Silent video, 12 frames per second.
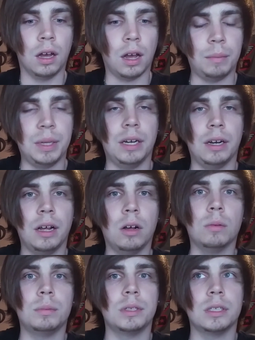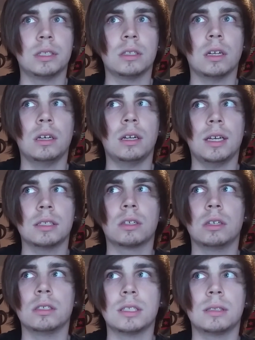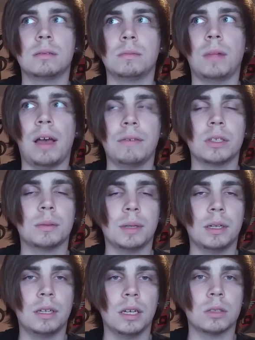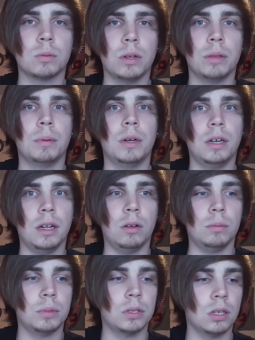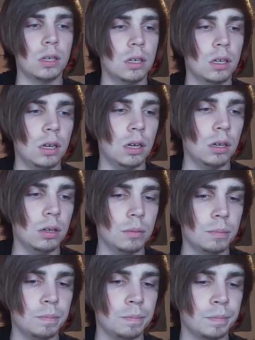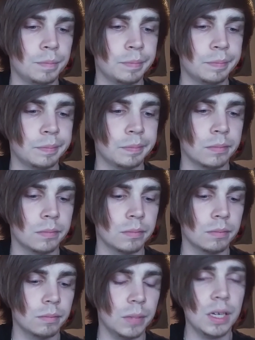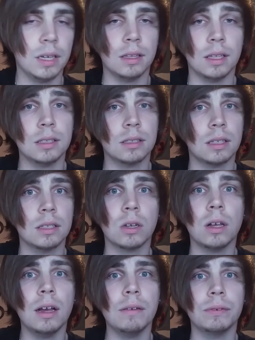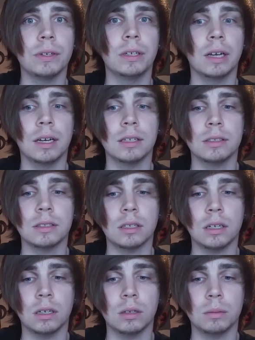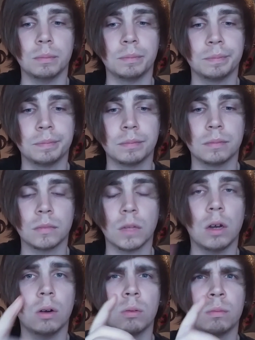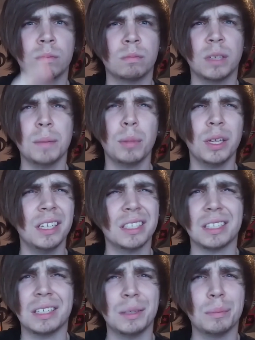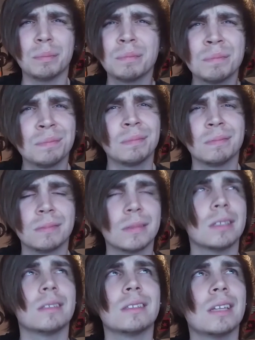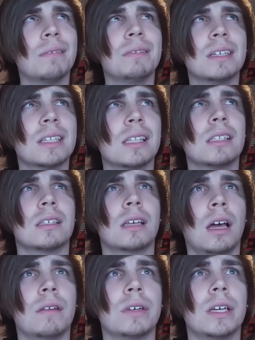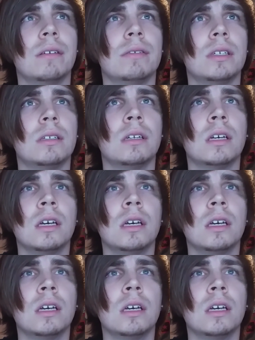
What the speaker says: I mean, it helps. It's not as good as having somebody to test with, but it helps. But yeah, that's all I have for you guys. Oh, get plenty of sleep. I feel like that's kind of a given.